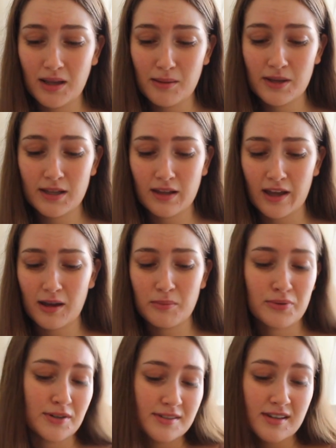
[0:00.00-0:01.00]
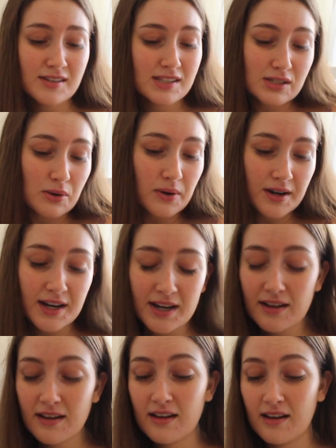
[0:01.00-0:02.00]
maybe like a princess story.
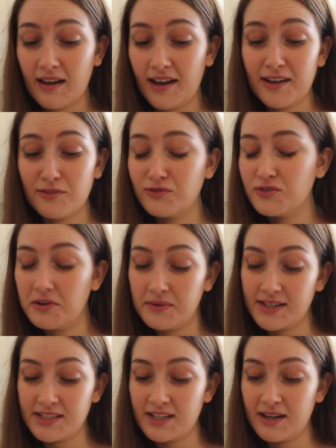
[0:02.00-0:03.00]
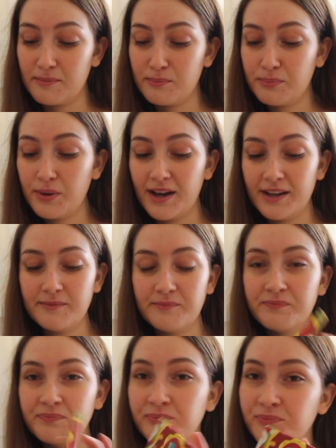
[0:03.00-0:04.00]
I have no idea, but
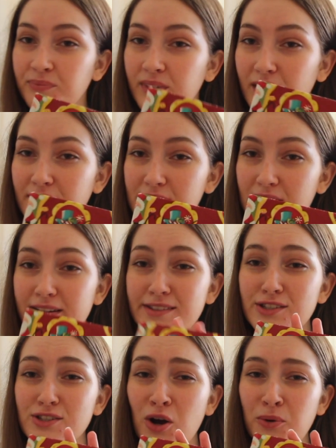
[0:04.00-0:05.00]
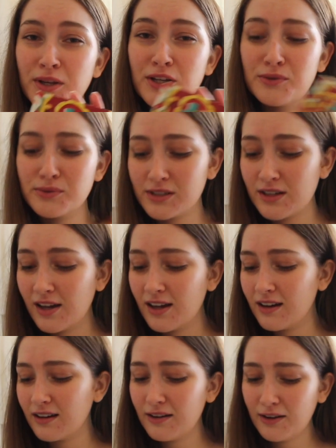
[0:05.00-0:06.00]
it's so cute.
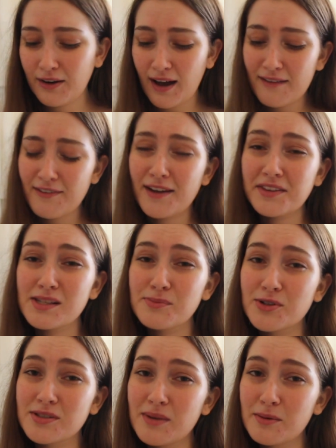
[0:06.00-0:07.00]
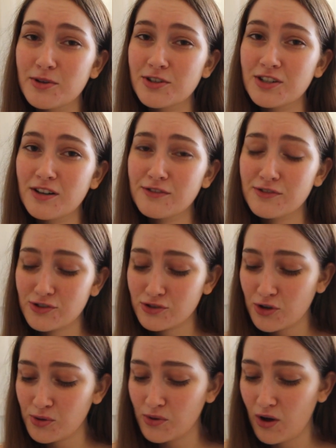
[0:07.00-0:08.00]
Oh, I've had these books in my bookshelves for
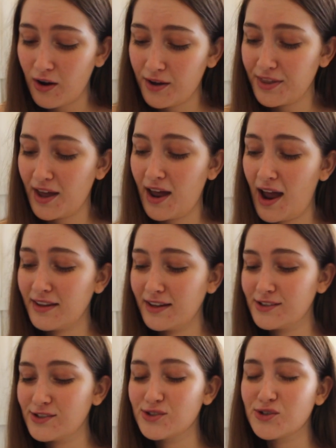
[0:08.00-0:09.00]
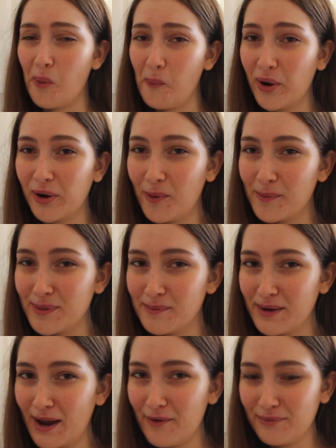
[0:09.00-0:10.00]
so long that I like just don't want to open
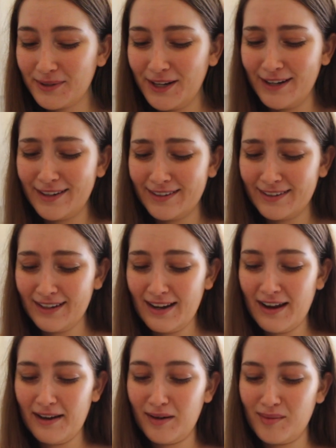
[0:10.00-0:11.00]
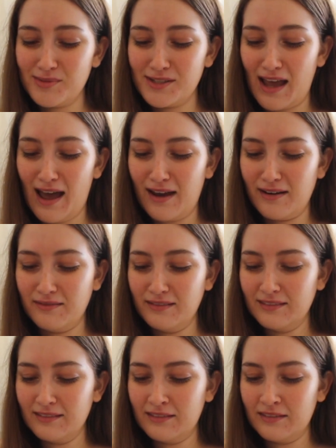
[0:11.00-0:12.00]
them now. I'm sad,
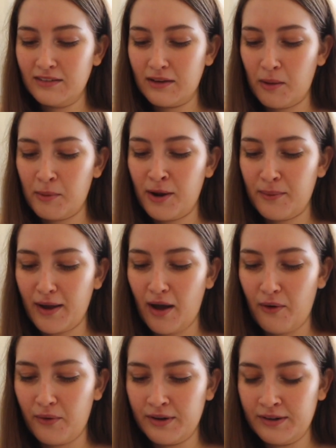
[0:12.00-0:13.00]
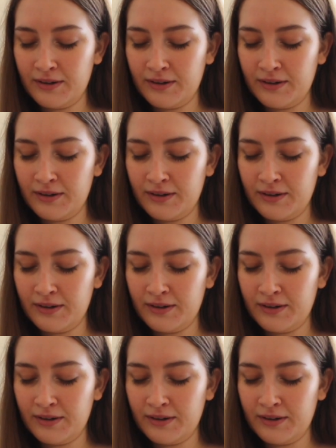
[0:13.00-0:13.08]
but here we go.